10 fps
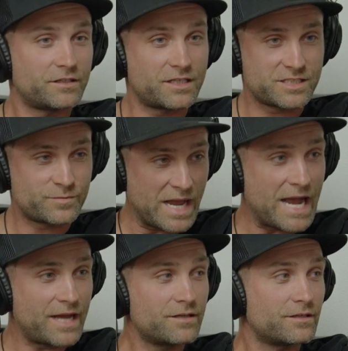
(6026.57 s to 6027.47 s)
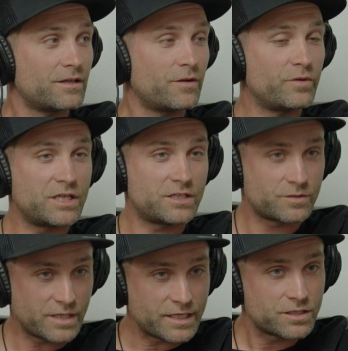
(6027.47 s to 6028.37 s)
This is bad. Mm-hmm. We need
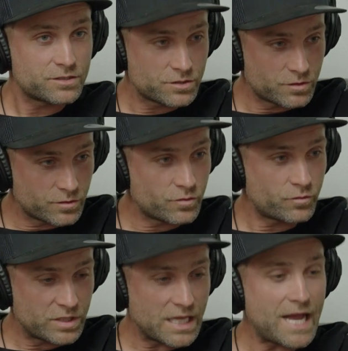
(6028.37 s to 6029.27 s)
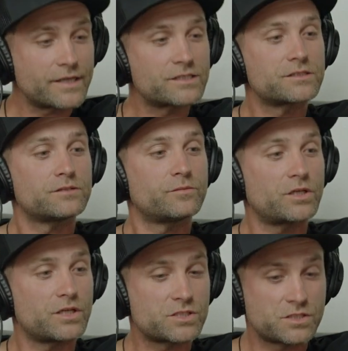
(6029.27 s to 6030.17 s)
to, like, relax
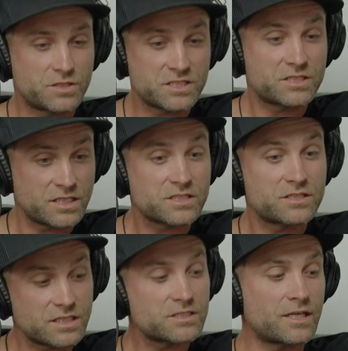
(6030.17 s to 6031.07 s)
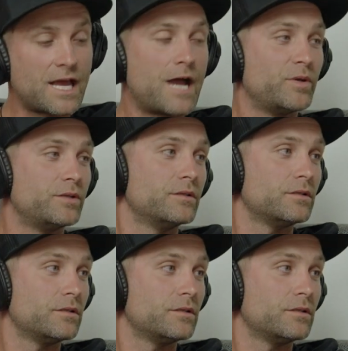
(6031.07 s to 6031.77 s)
because this can happen.